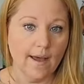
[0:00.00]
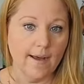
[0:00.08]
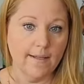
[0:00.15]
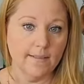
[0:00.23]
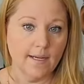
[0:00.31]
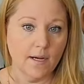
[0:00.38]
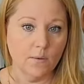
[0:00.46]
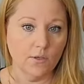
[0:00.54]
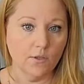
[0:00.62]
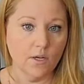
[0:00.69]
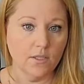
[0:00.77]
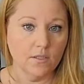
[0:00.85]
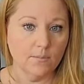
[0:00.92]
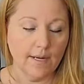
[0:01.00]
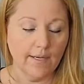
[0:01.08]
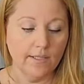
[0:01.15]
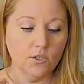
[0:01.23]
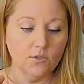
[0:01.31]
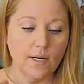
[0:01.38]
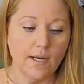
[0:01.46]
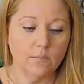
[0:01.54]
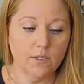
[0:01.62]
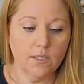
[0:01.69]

as our crossbody straps.